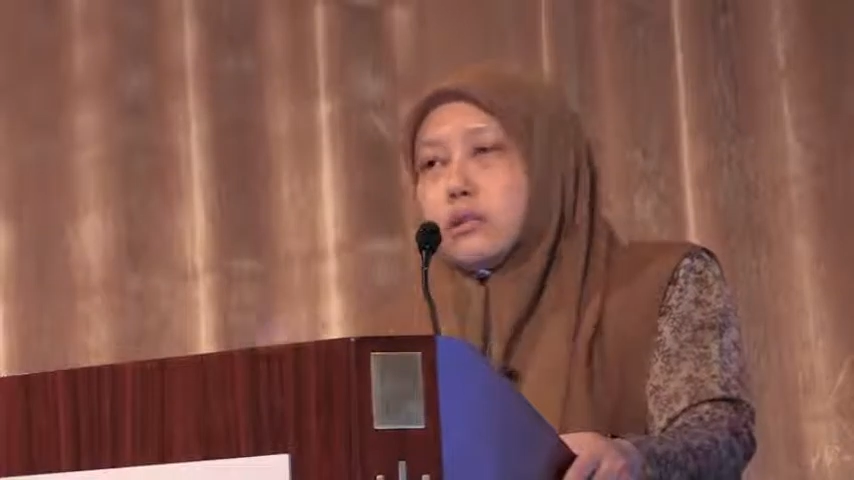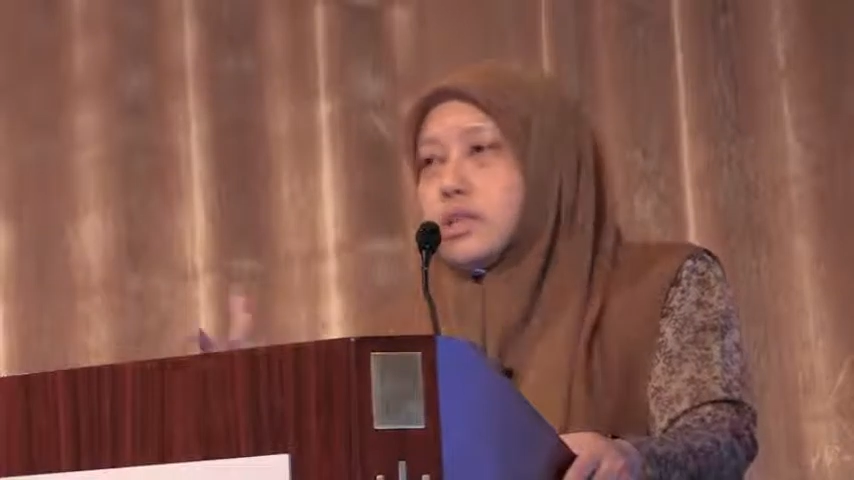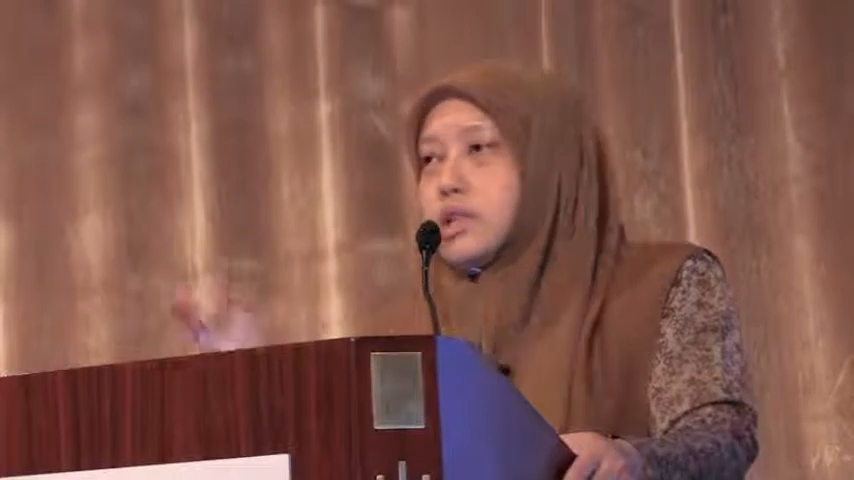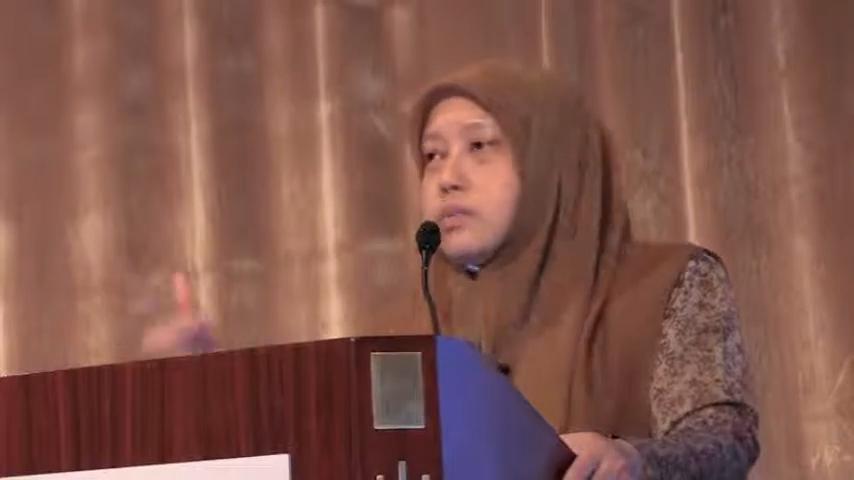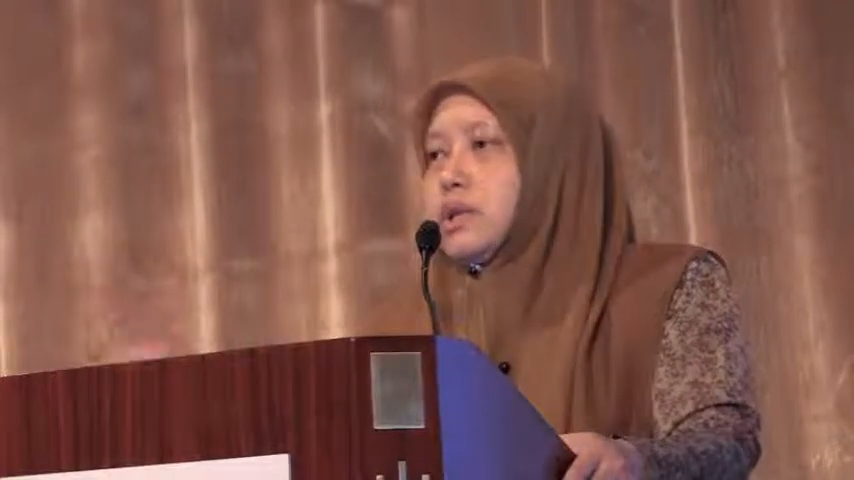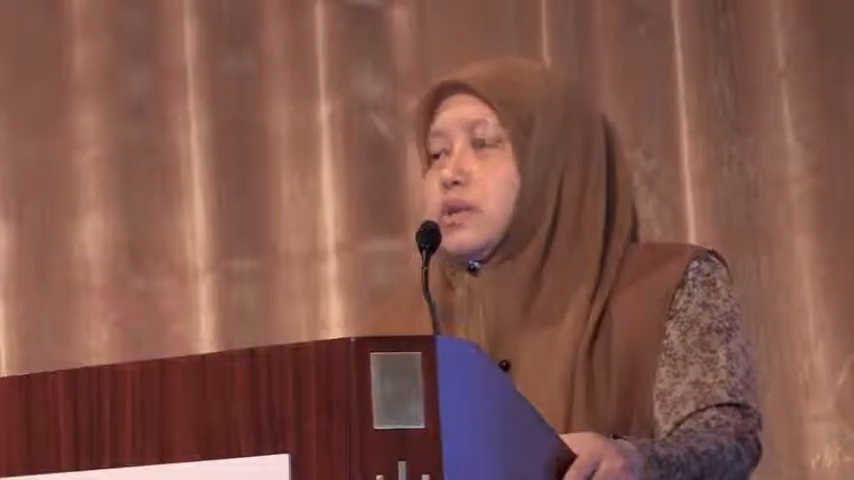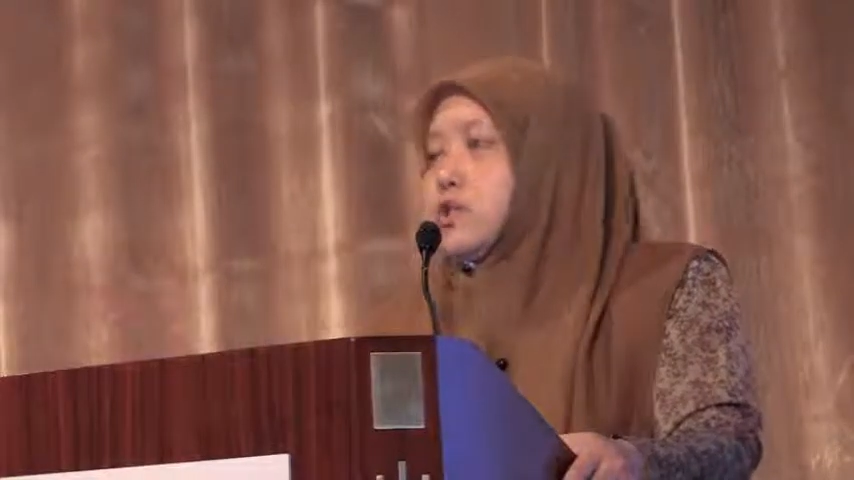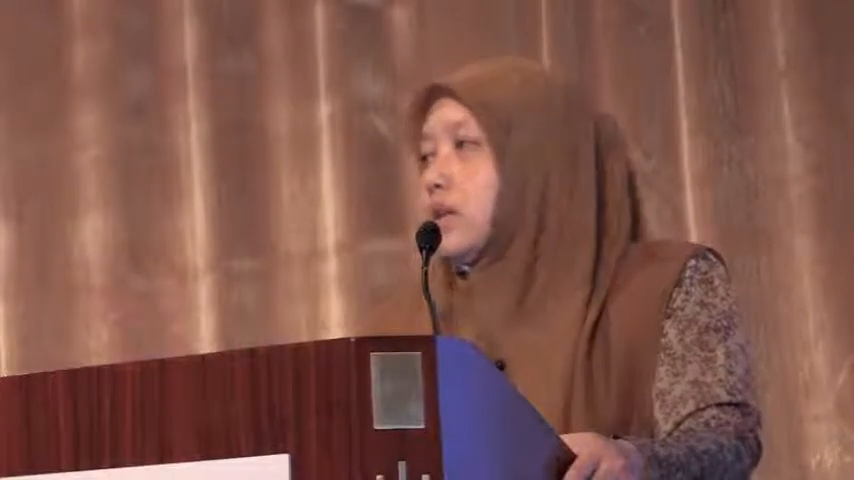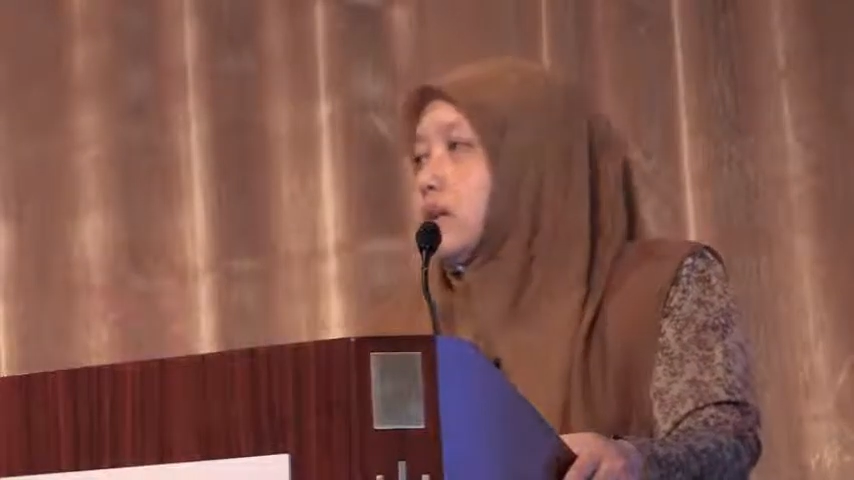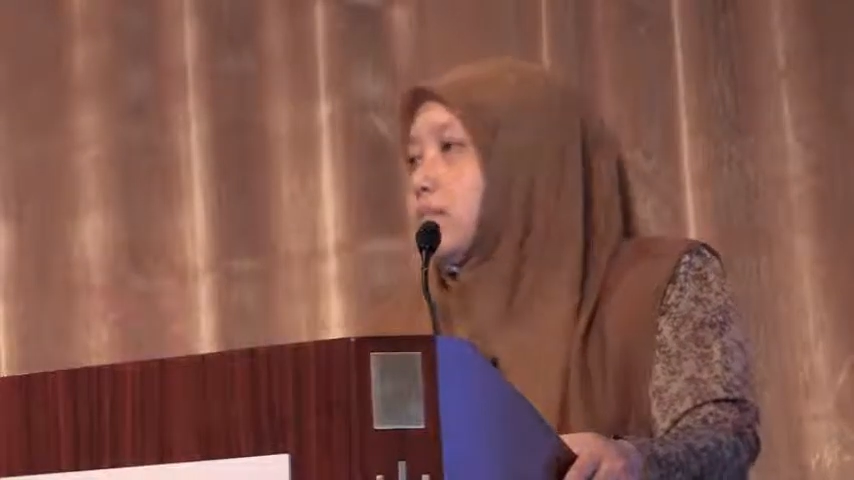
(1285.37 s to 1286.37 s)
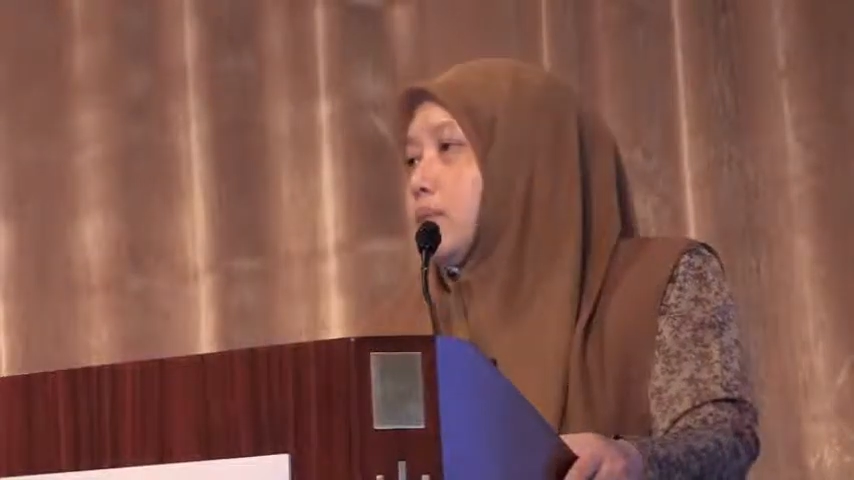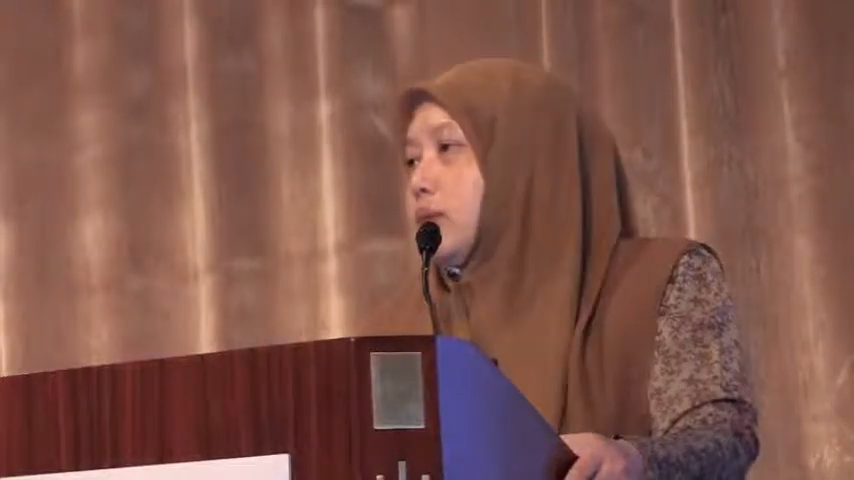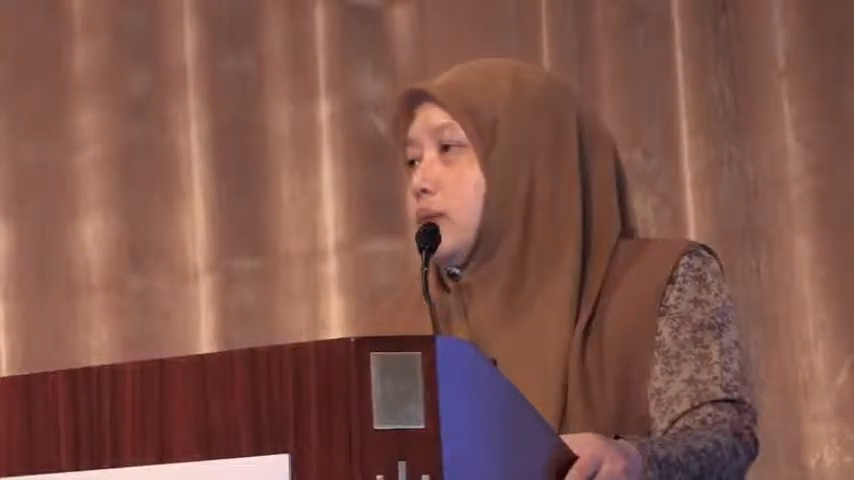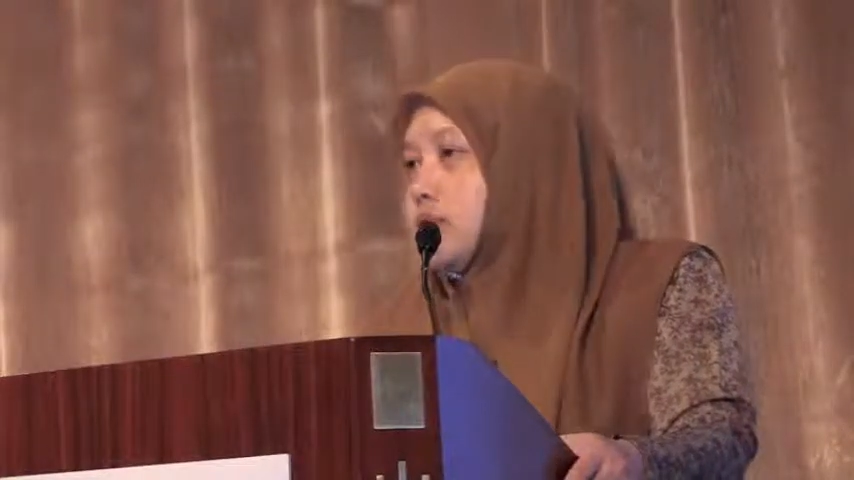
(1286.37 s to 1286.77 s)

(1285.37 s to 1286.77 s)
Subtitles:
must be in Sharia compliant